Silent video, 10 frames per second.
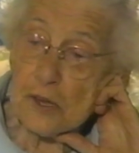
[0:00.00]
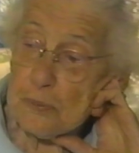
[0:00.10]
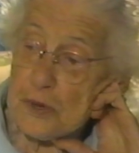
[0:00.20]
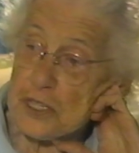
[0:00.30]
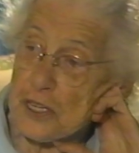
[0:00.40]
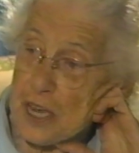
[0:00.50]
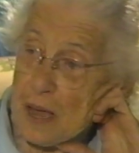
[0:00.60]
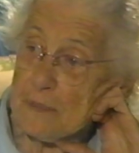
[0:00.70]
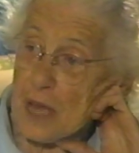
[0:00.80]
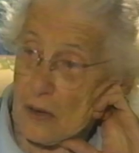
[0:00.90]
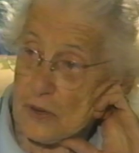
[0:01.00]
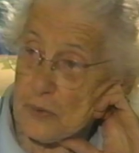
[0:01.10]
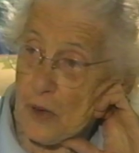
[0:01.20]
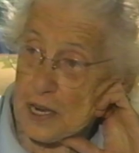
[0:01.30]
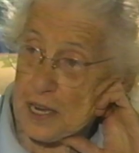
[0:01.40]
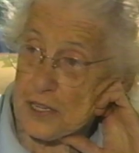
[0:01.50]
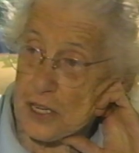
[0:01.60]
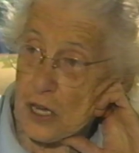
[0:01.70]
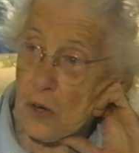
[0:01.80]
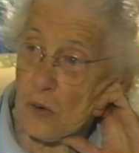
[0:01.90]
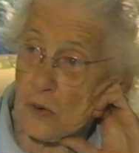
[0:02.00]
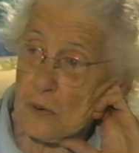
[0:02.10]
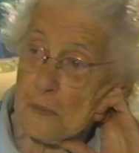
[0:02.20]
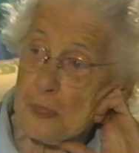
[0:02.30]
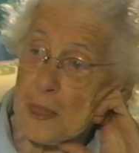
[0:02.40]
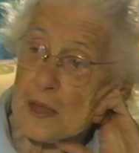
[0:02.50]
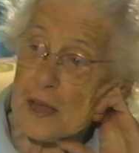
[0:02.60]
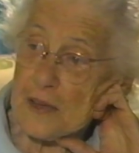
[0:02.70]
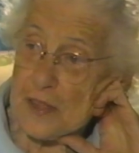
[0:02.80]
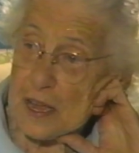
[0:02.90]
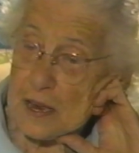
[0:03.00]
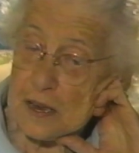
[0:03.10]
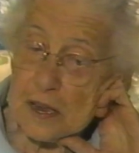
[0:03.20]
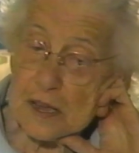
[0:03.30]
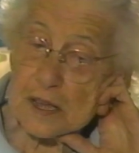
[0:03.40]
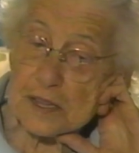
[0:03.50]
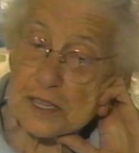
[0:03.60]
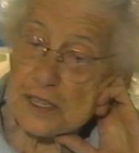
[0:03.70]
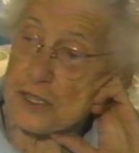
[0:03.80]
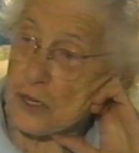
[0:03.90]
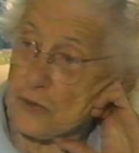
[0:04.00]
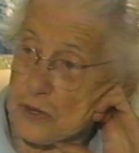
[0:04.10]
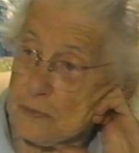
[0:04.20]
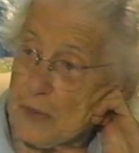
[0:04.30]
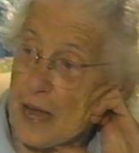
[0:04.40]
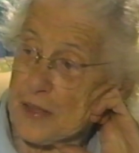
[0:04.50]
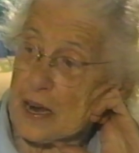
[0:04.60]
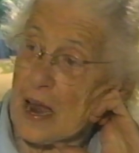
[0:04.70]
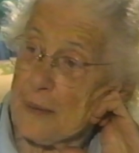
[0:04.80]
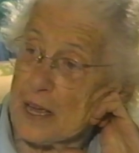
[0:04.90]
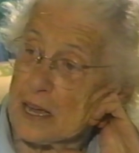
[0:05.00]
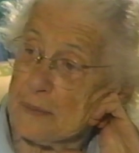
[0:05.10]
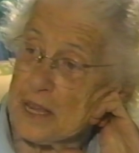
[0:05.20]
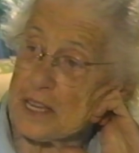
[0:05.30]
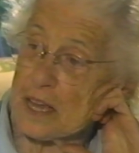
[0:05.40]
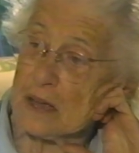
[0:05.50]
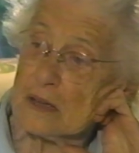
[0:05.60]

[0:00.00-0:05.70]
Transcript: You put your name down as wanting to go, and then it's chosen by the climbing committee